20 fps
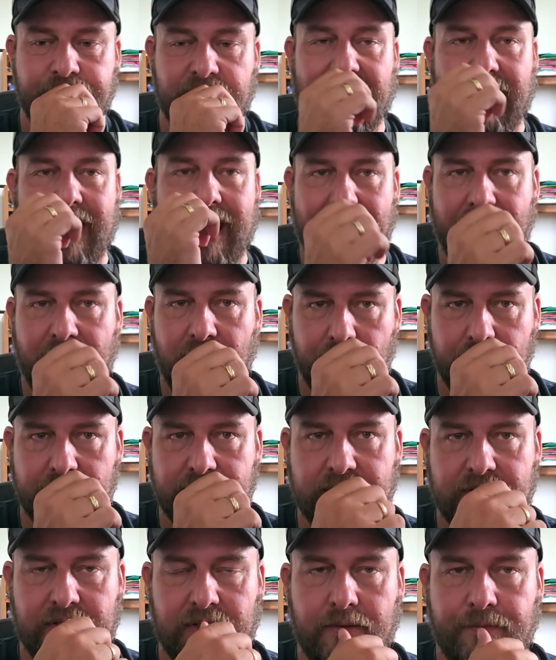
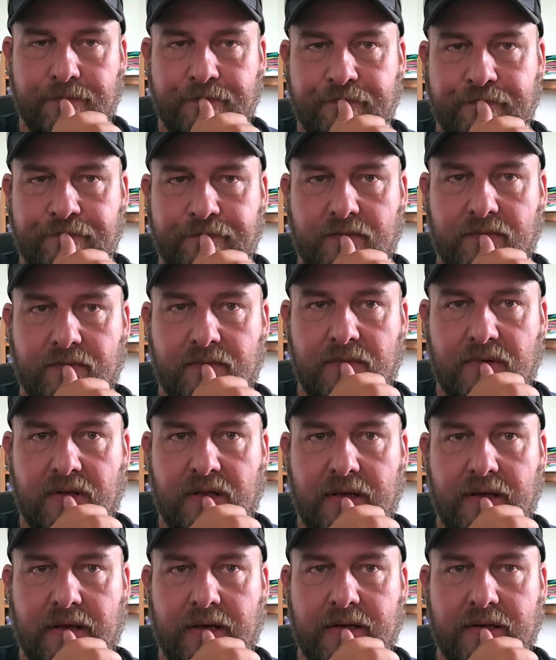accuracy
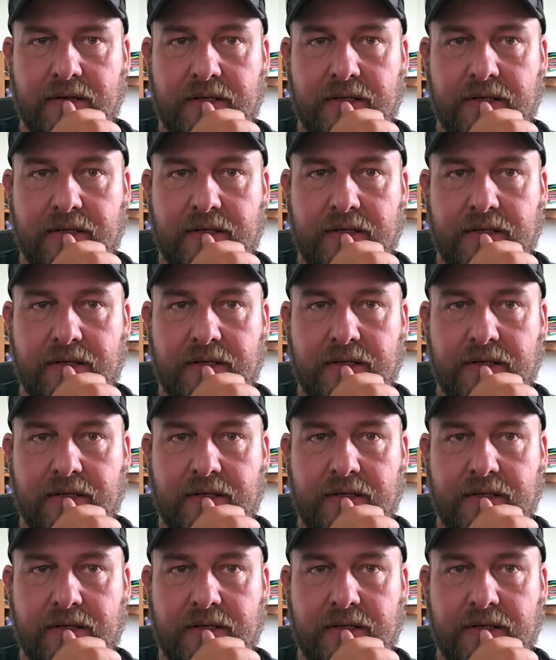at